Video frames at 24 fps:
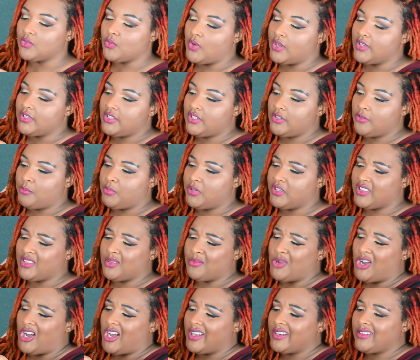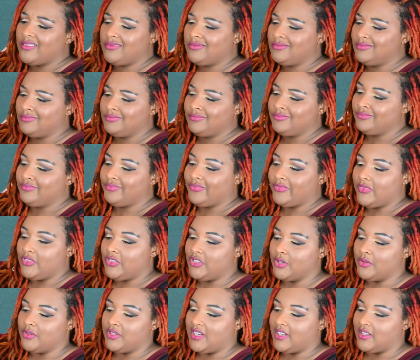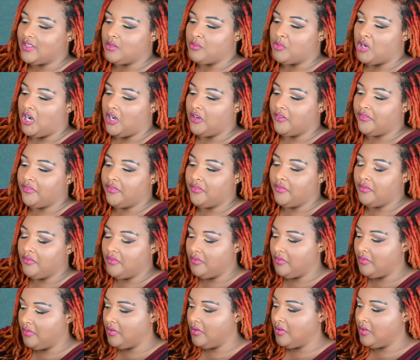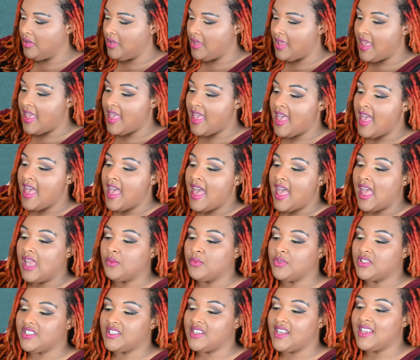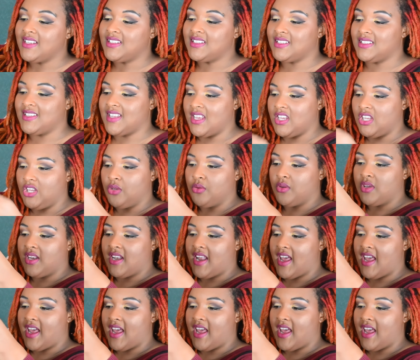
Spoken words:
once you put them on, don't take them off. And what's nice is that you can